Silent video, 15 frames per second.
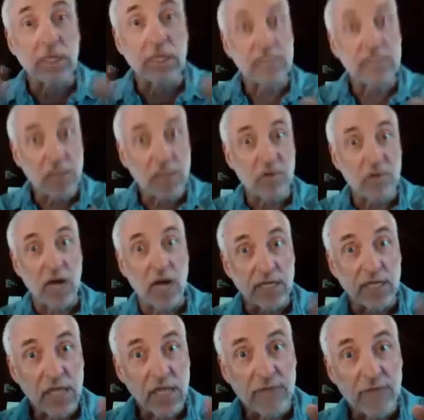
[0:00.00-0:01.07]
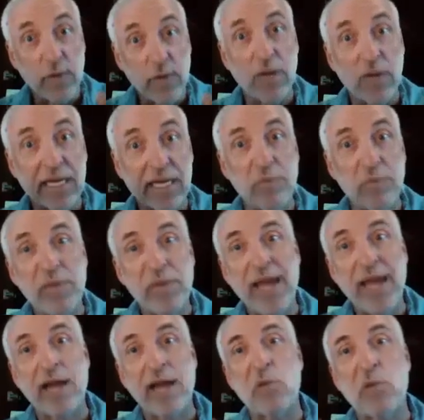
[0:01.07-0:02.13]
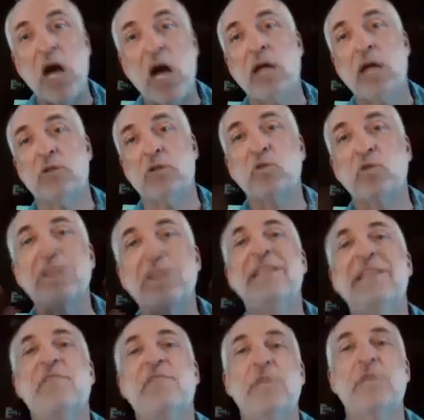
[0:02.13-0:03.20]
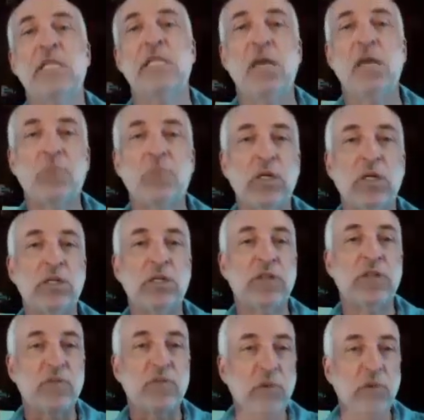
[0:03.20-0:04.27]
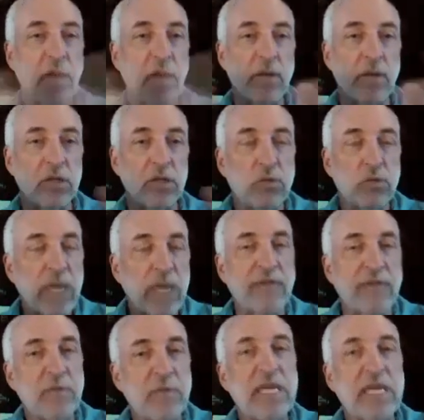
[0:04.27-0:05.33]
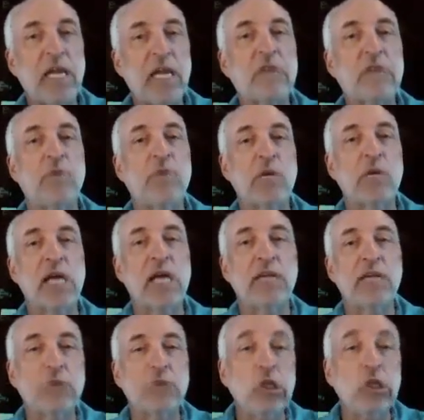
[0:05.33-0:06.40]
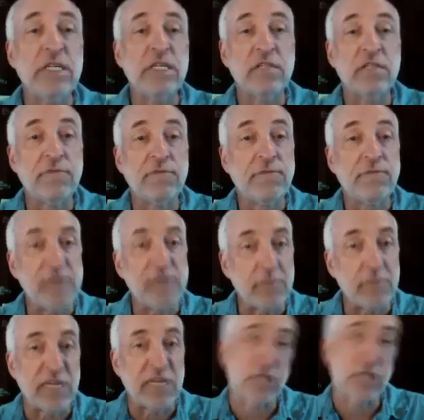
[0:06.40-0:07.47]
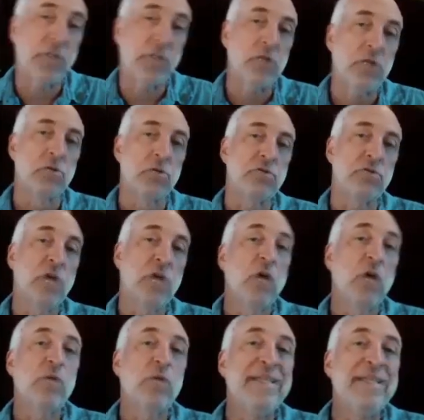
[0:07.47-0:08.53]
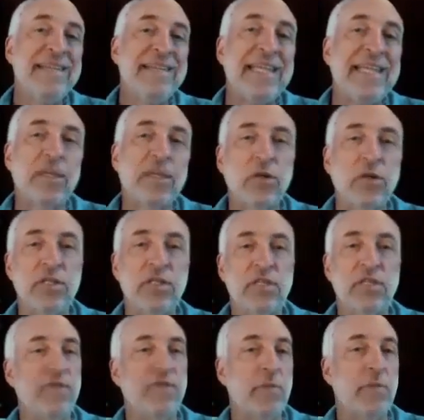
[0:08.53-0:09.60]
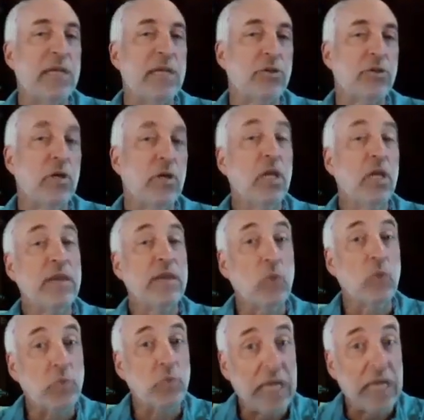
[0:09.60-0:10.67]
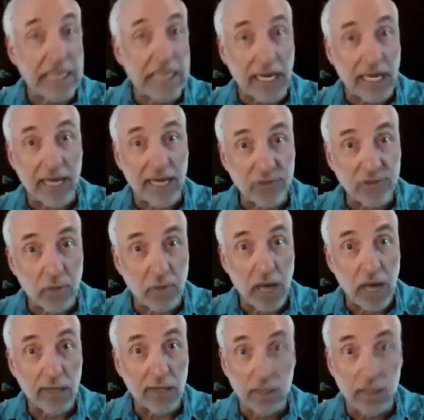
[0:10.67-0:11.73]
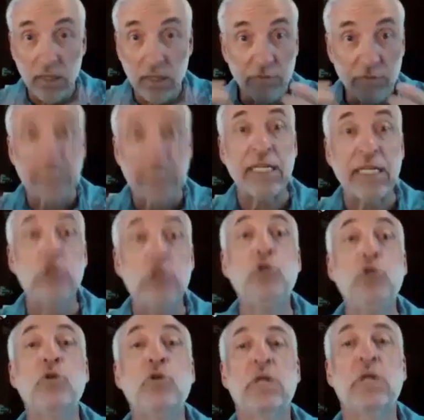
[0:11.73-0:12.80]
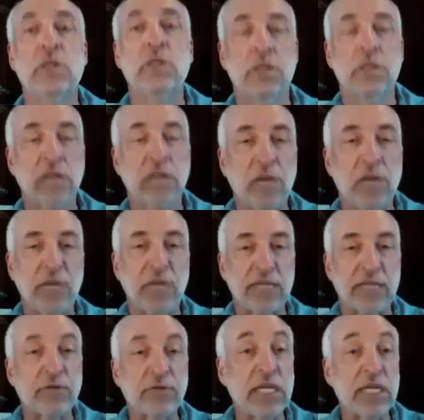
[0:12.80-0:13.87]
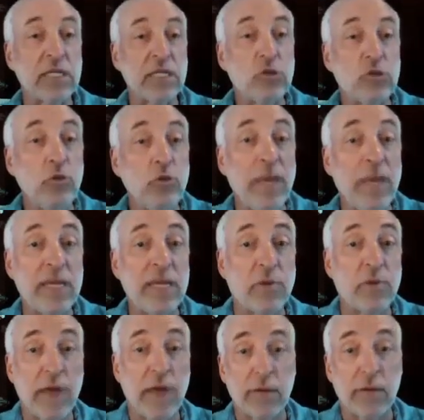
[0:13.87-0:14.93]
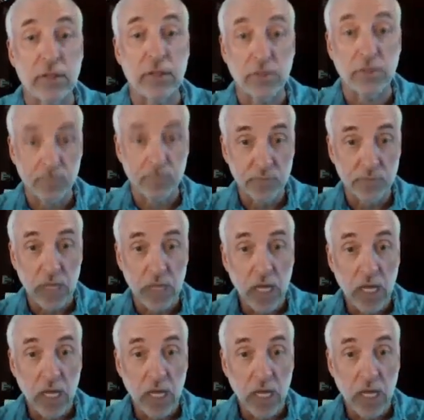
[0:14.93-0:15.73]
So let's summarize. If we want to compare models with different numbers of parameters, we have to be careful what kind of goodness of fit measure we use. We need a goodness of fit measure that will penalize our model for getting too complex, for getting too many parameters.